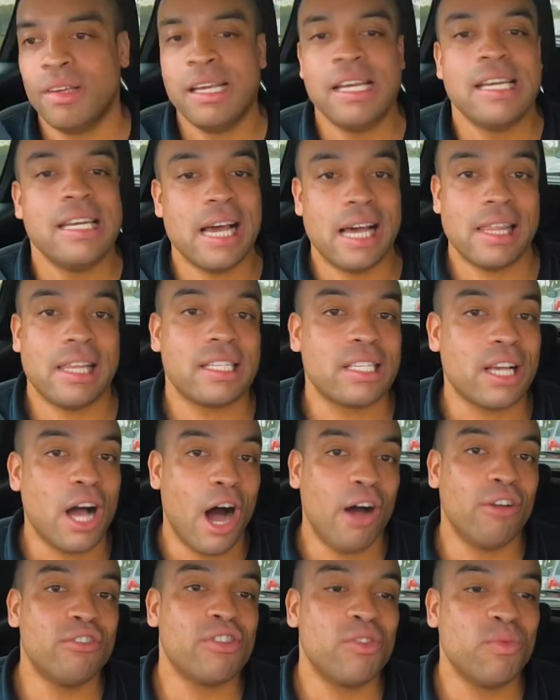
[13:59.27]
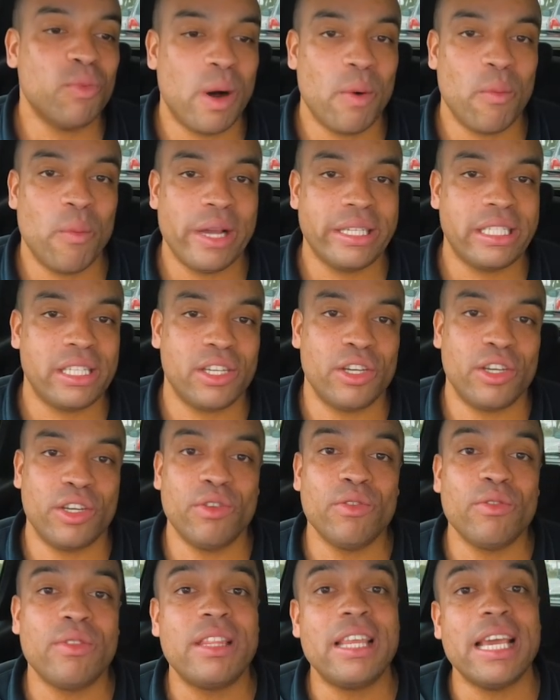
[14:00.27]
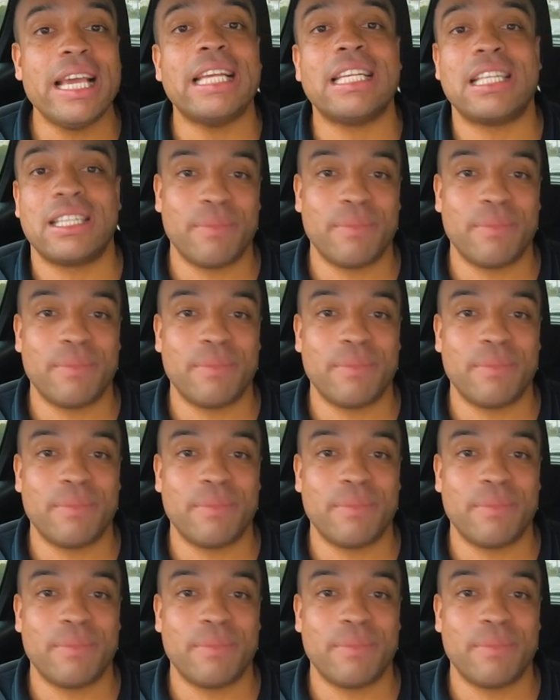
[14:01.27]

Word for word: Now there's one hundred and one ways to do this